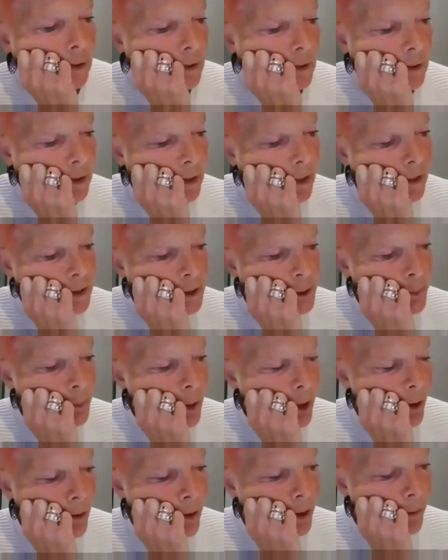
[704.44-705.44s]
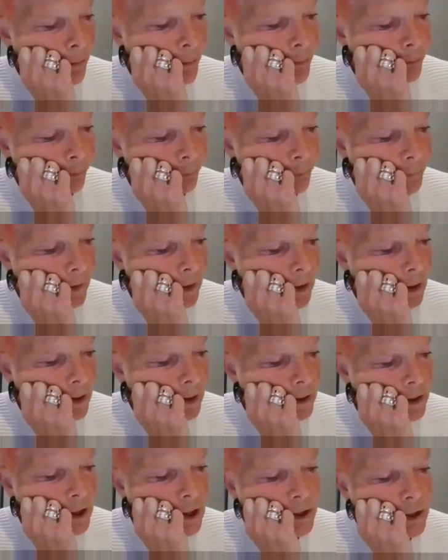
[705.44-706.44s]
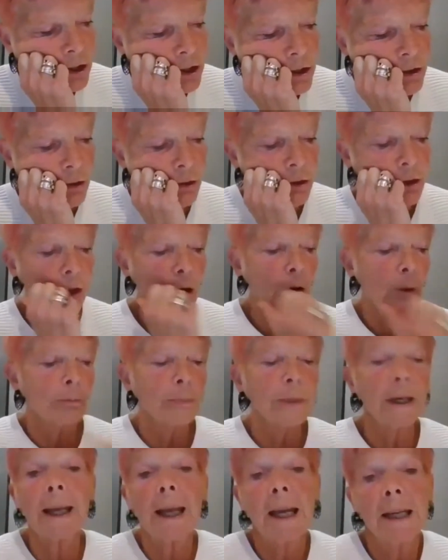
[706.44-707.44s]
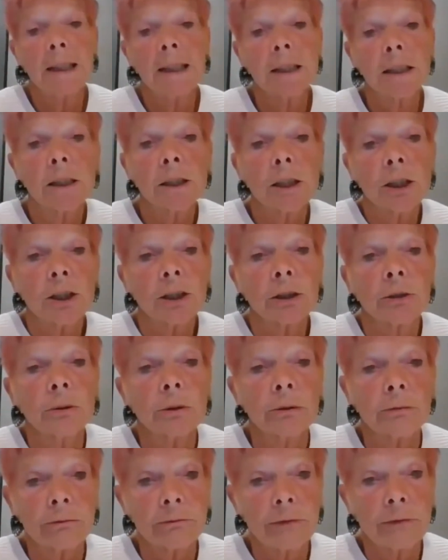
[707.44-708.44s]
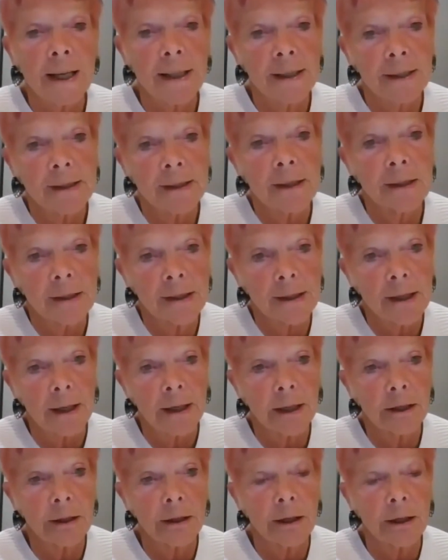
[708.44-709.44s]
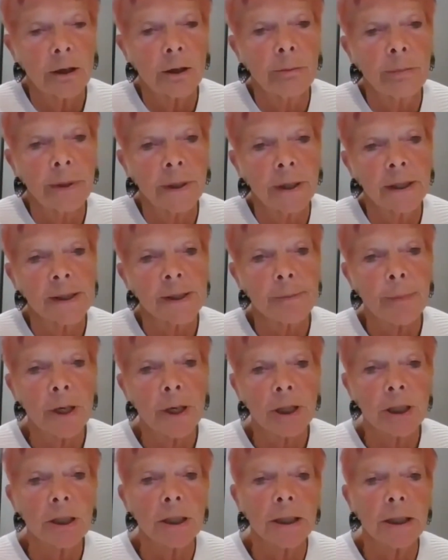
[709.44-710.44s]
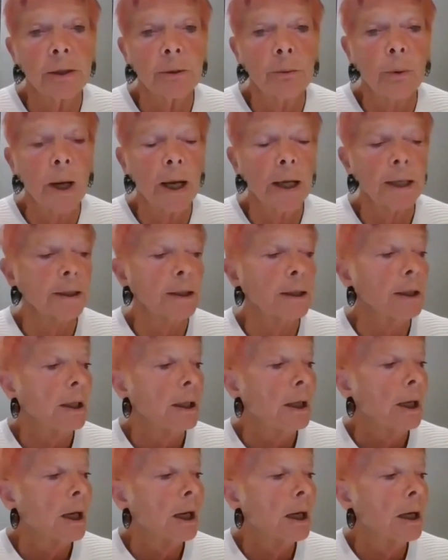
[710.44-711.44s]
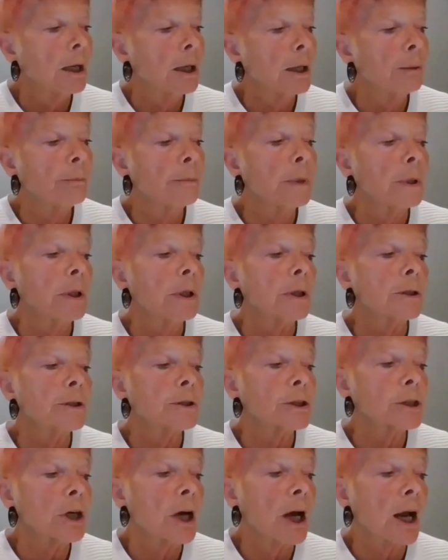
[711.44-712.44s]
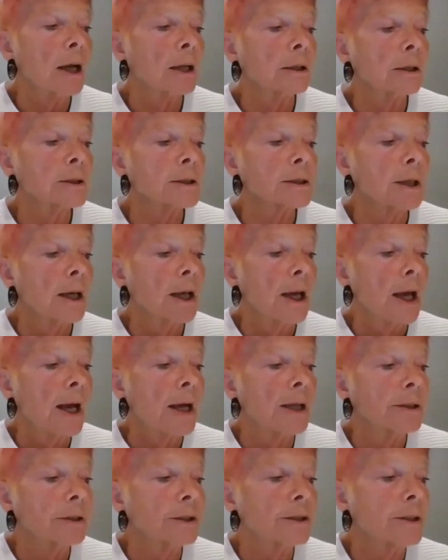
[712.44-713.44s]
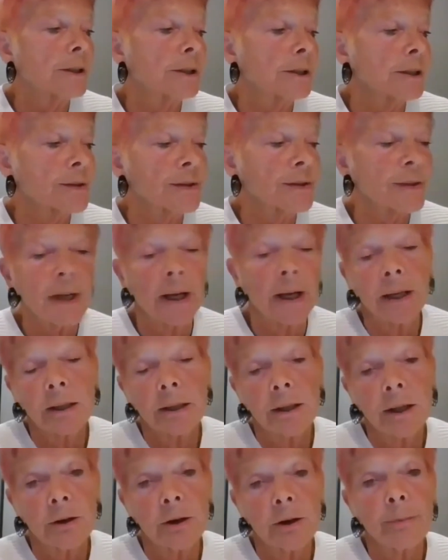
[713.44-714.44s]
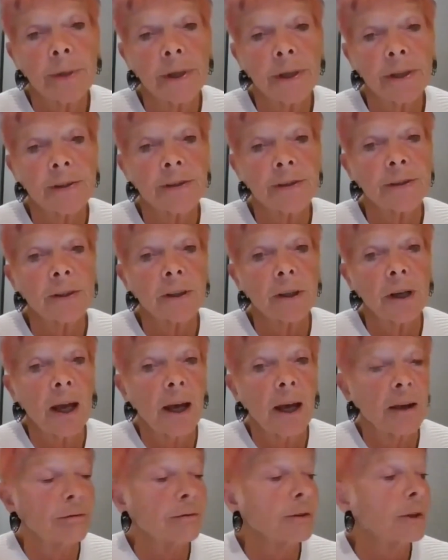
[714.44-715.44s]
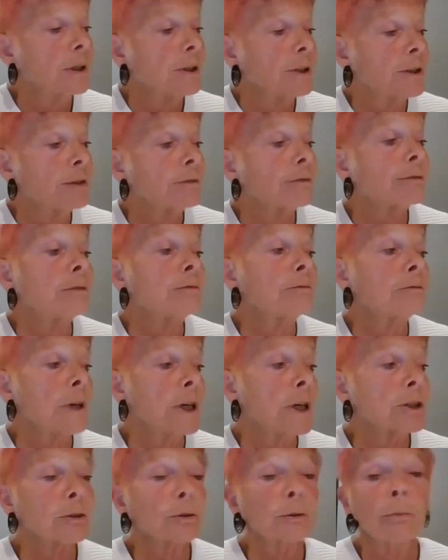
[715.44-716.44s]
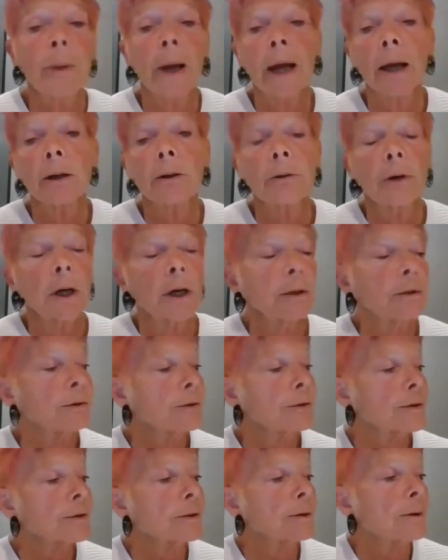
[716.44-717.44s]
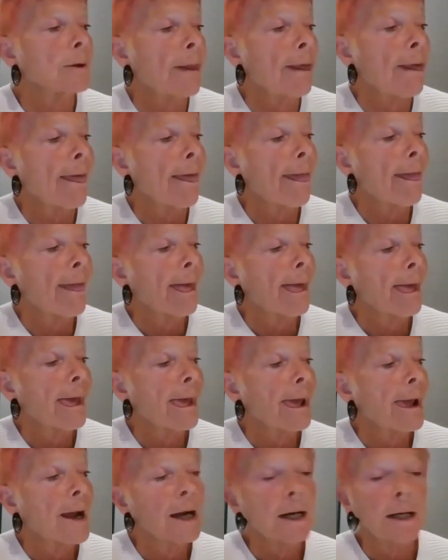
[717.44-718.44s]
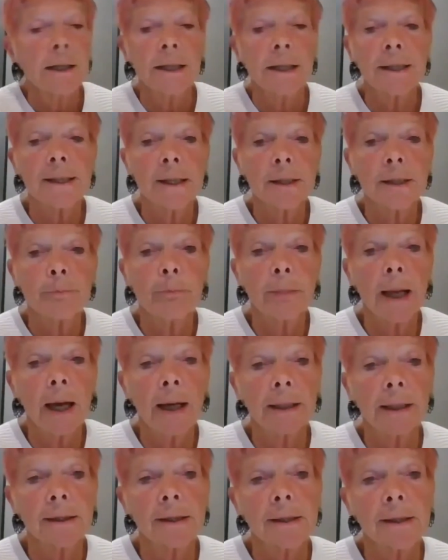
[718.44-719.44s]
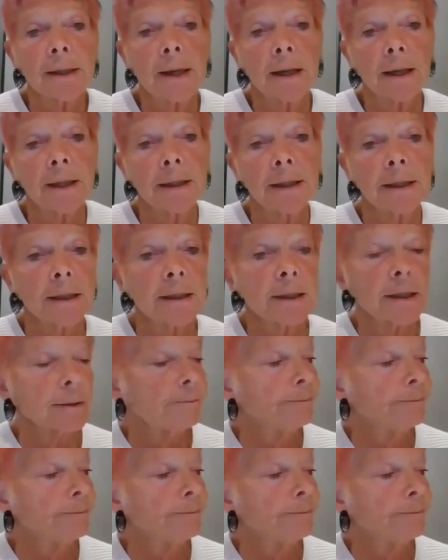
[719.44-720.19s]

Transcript: The next poem touches on the complicated issue of race in psychotherapy, especially when the child and the psychotherapist have different racial backgrounds. This is Blindsided.